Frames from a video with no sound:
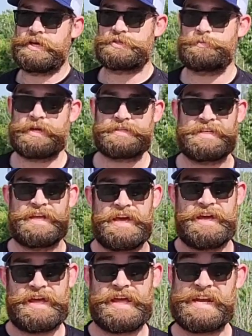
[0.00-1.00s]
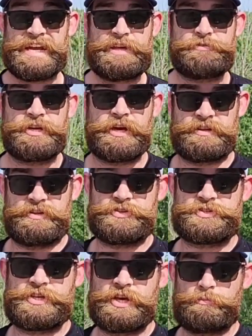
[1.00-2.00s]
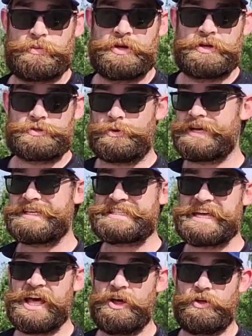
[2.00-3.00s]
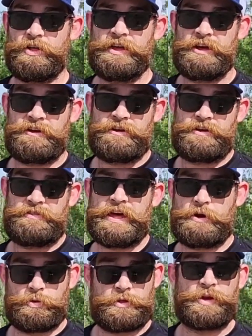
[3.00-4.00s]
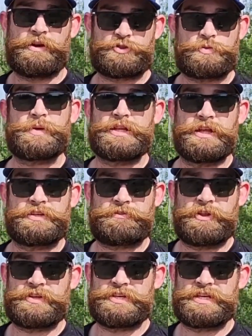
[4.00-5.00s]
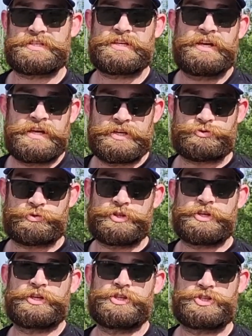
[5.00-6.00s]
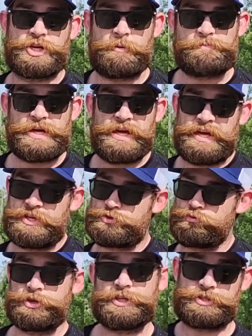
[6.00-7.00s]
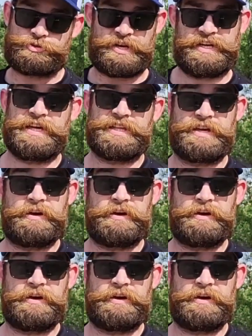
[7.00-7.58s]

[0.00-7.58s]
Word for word: expected, and it even got a little skip. So I can tell that with enough spin left on the disc, it's really gonna jump. It's really trying to get